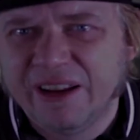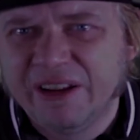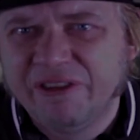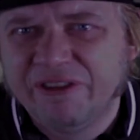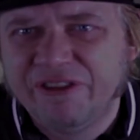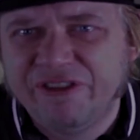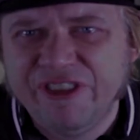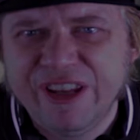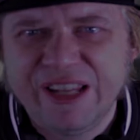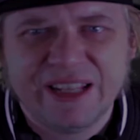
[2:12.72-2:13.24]

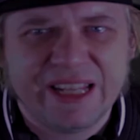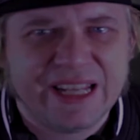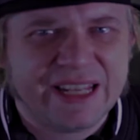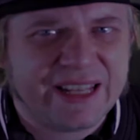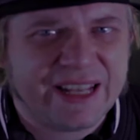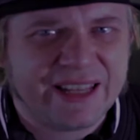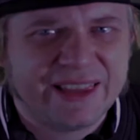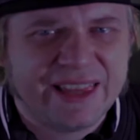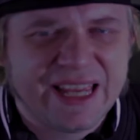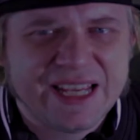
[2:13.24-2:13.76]
feeling
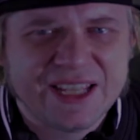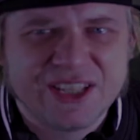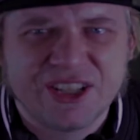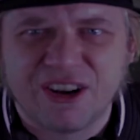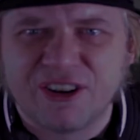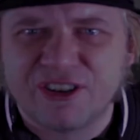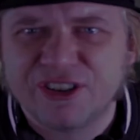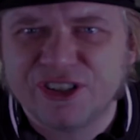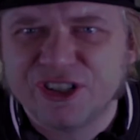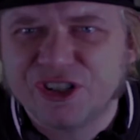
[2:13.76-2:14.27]
that things
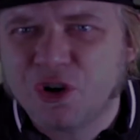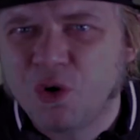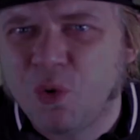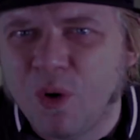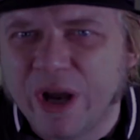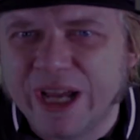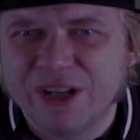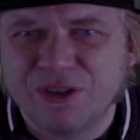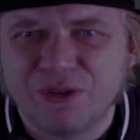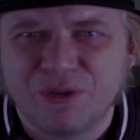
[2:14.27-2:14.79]
aren't
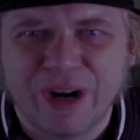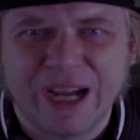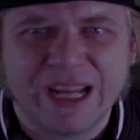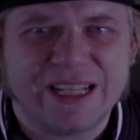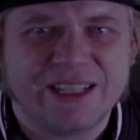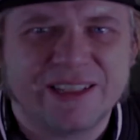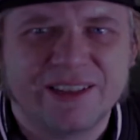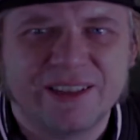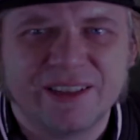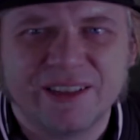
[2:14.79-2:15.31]
quite
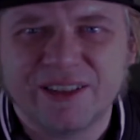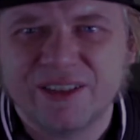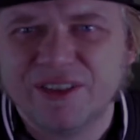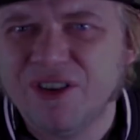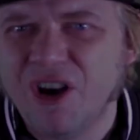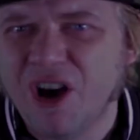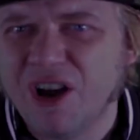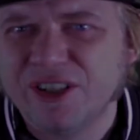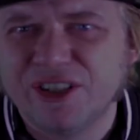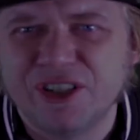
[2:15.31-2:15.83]
right,
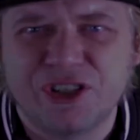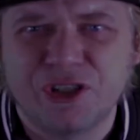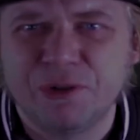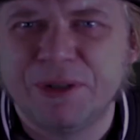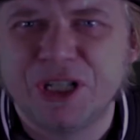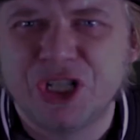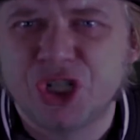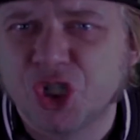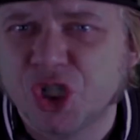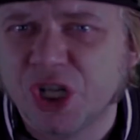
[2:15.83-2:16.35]
not to
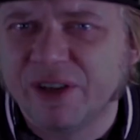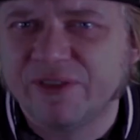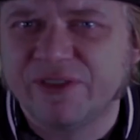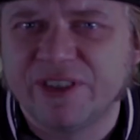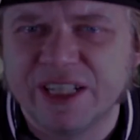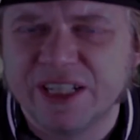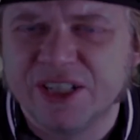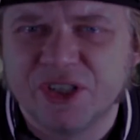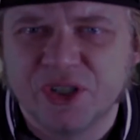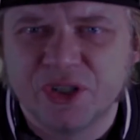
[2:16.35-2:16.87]
be shoved
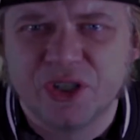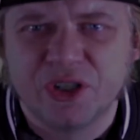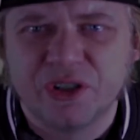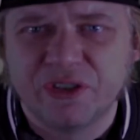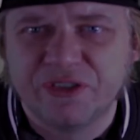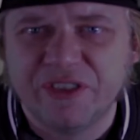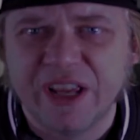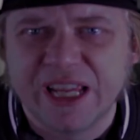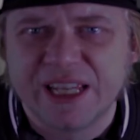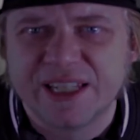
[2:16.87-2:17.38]
into your
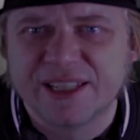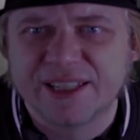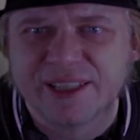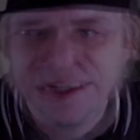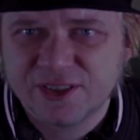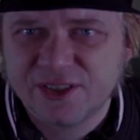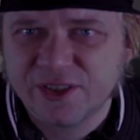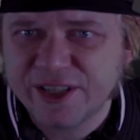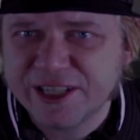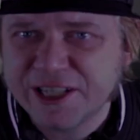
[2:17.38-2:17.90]
face.
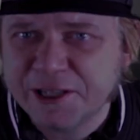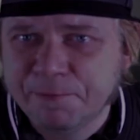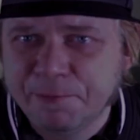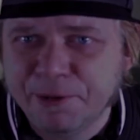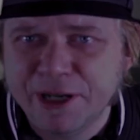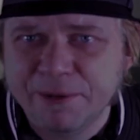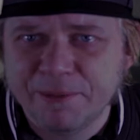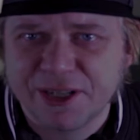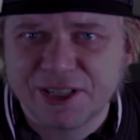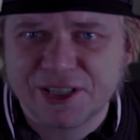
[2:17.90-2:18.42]
So this is
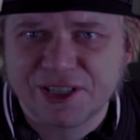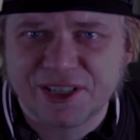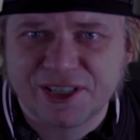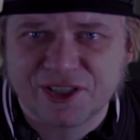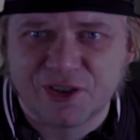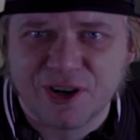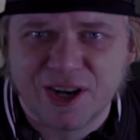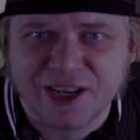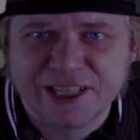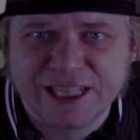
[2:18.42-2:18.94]
pretty much this
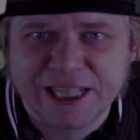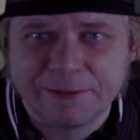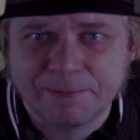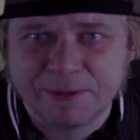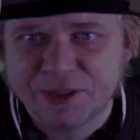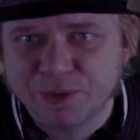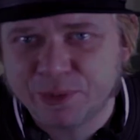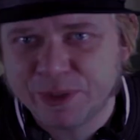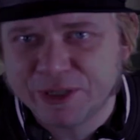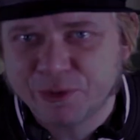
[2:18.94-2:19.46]
crossing
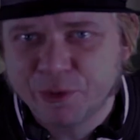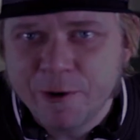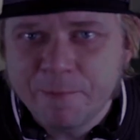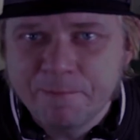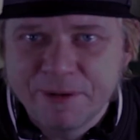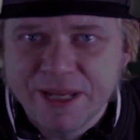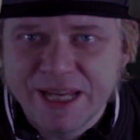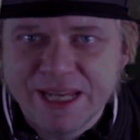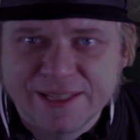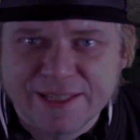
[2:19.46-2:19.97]
between Twin
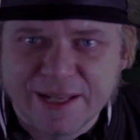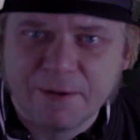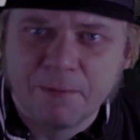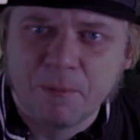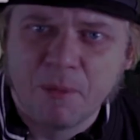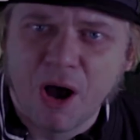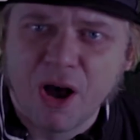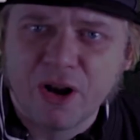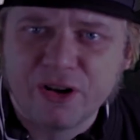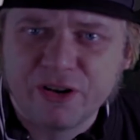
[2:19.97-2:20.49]
Peaks and a
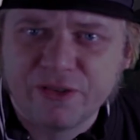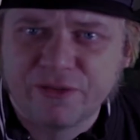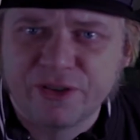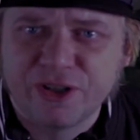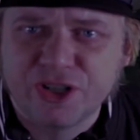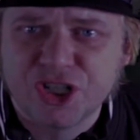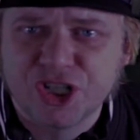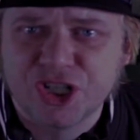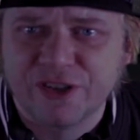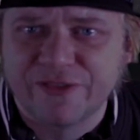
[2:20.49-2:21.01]
modern
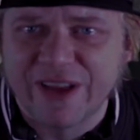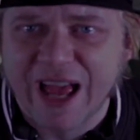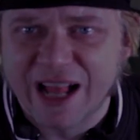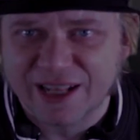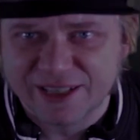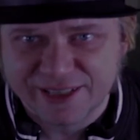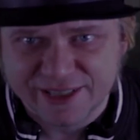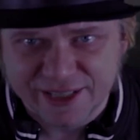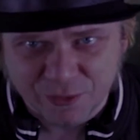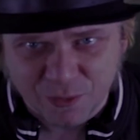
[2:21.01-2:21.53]
version of
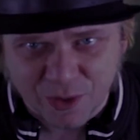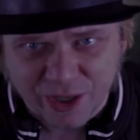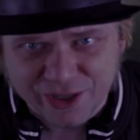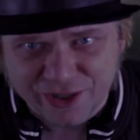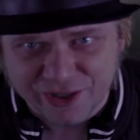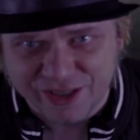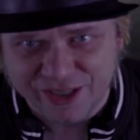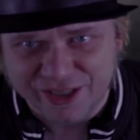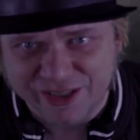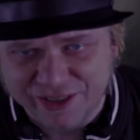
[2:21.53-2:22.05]
Alice in
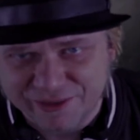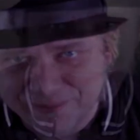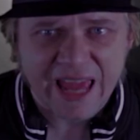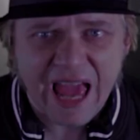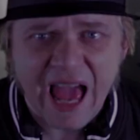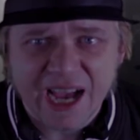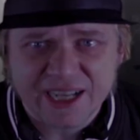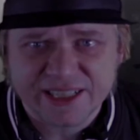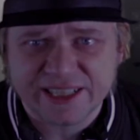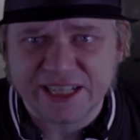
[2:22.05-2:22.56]
Wonderland. The
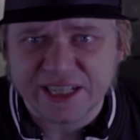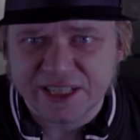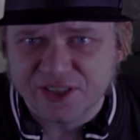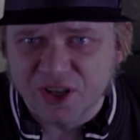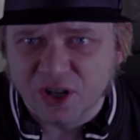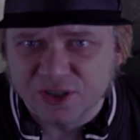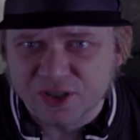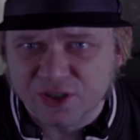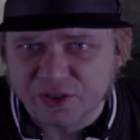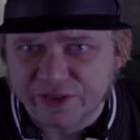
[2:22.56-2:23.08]
acting is
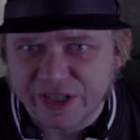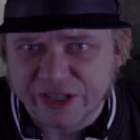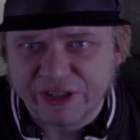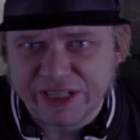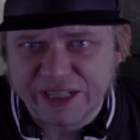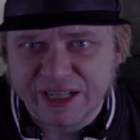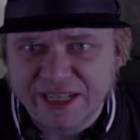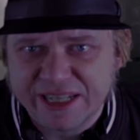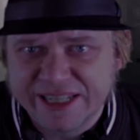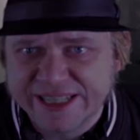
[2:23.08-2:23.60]
also very
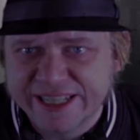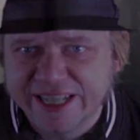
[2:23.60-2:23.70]
nice.